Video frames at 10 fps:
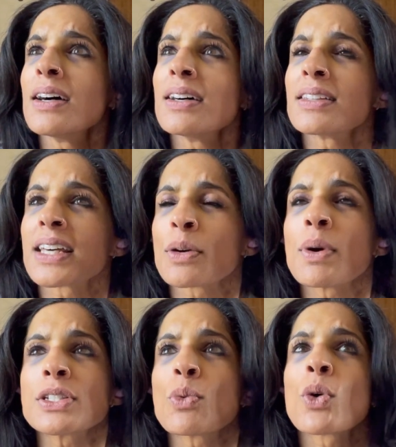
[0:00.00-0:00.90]
that it
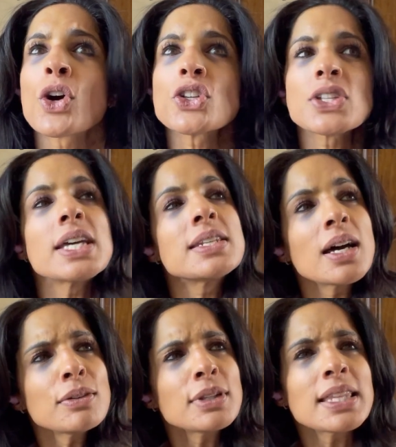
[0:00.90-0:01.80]
wasn't worse. And
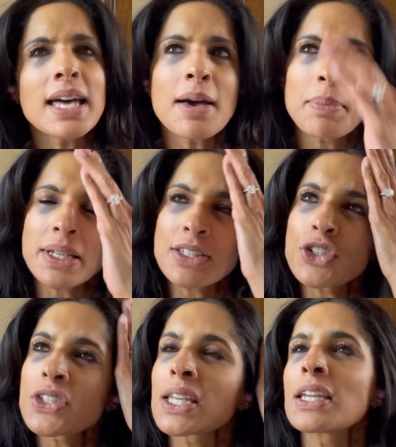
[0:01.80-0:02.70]
not only that, but it's
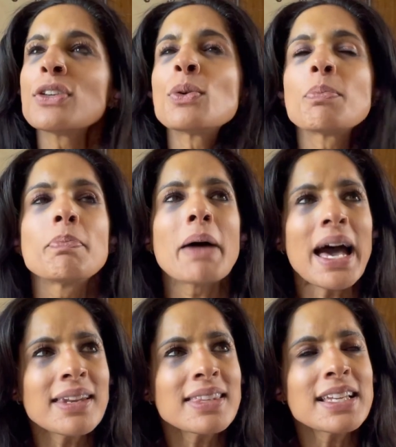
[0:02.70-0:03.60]
just like,
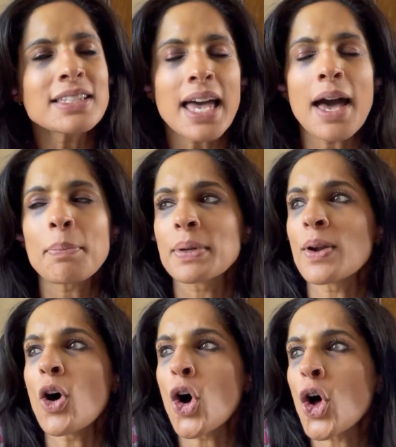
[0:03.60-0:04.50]
bad things happen
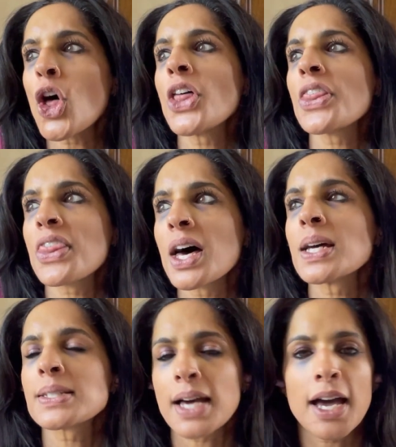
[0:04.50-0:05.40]
all
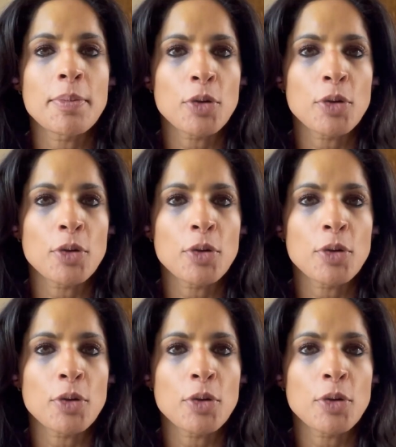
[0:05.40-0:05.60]
the time